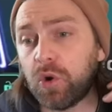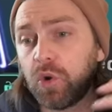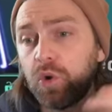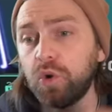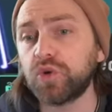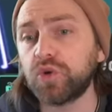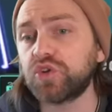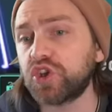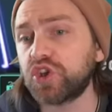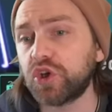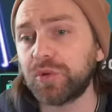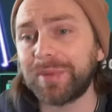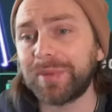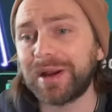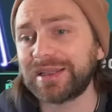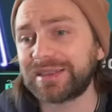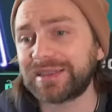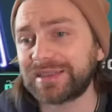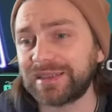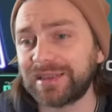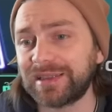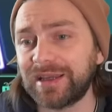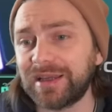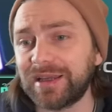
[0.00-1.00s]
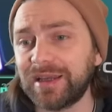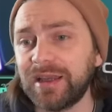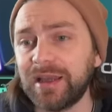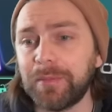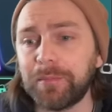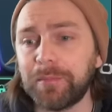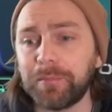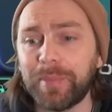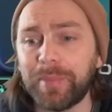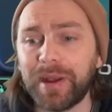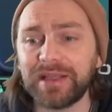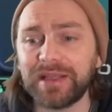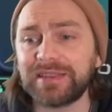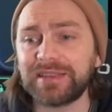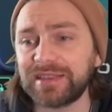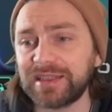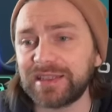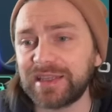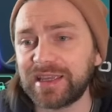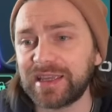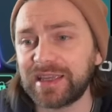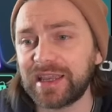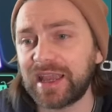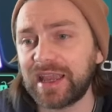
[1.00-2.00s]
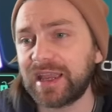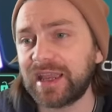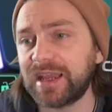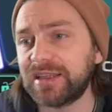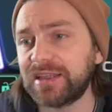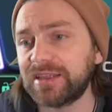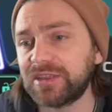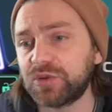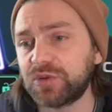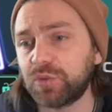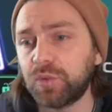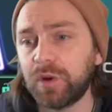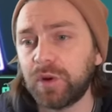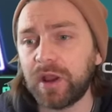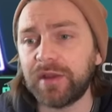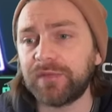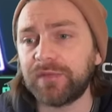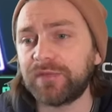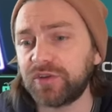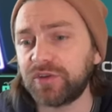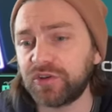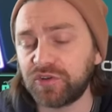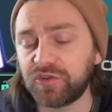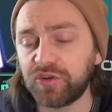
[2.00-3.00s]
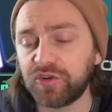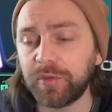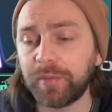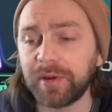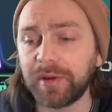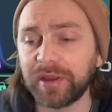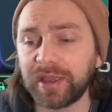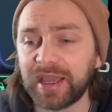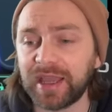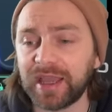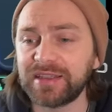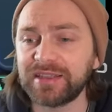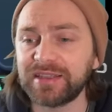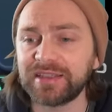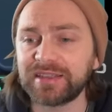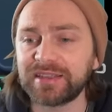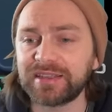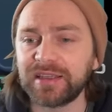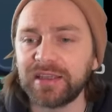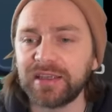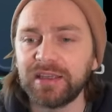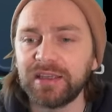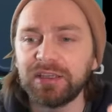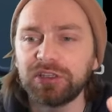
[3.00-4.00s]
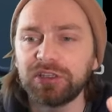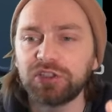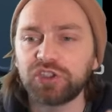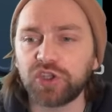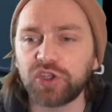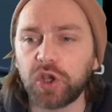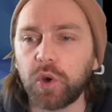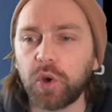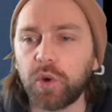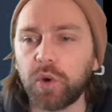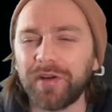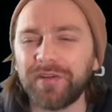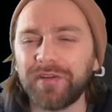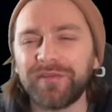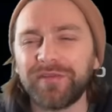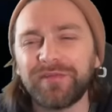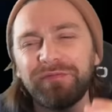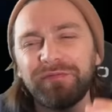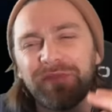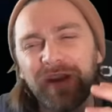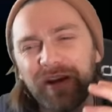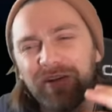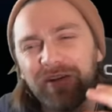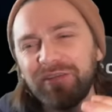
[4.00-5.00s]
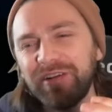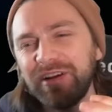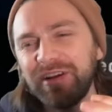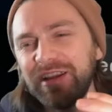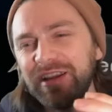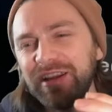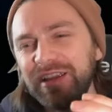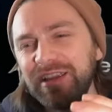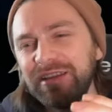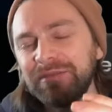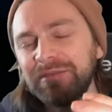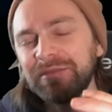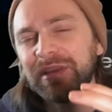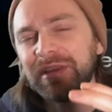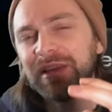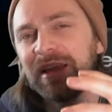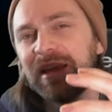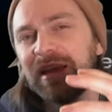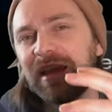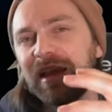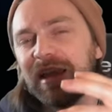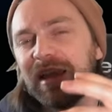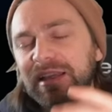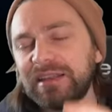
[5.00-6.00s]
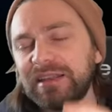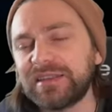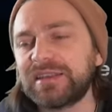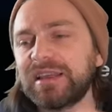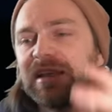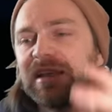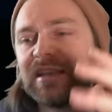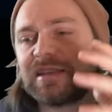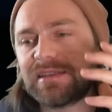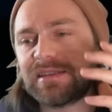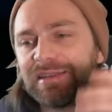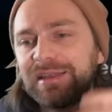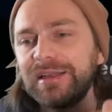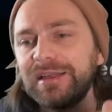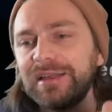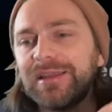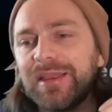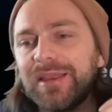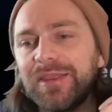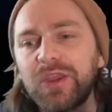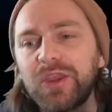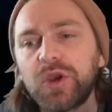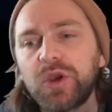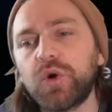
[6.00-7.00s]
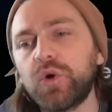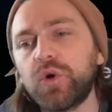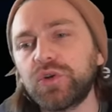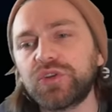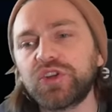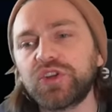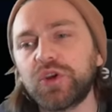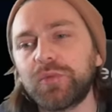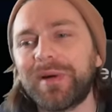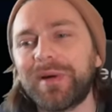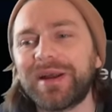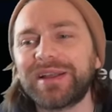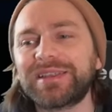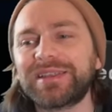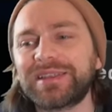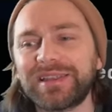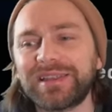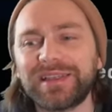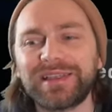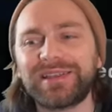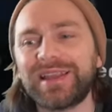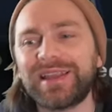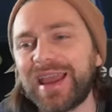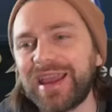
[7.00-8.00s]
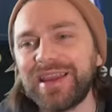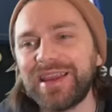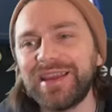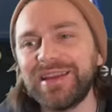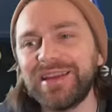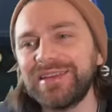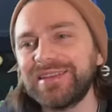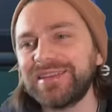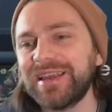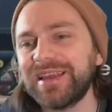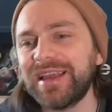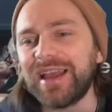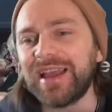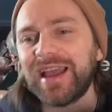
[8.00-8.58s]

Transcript: auto battler, battling against whatever you're up against. So very, it's, it's still in the auto battler days,